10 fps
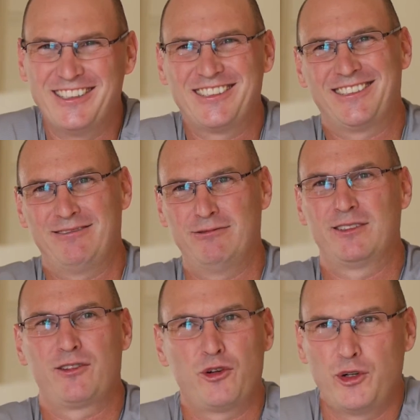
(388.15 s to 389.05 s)
It's
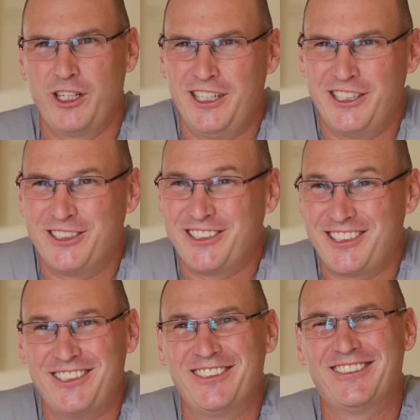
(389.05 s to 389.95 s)
30 years,
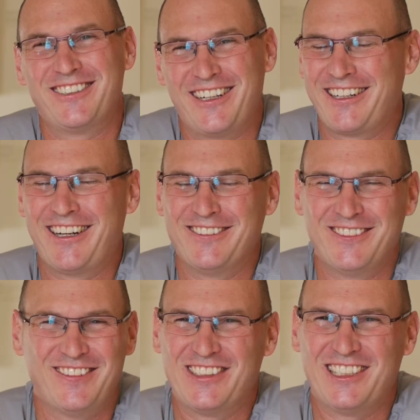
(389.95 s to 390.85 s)
so I can't
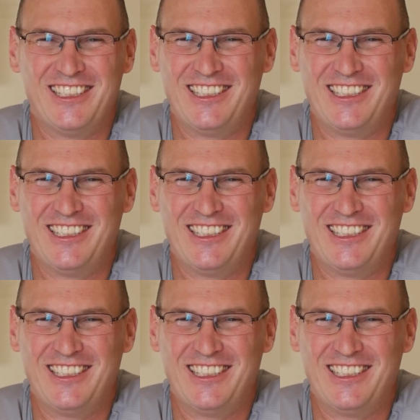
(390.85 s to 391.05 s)
remember.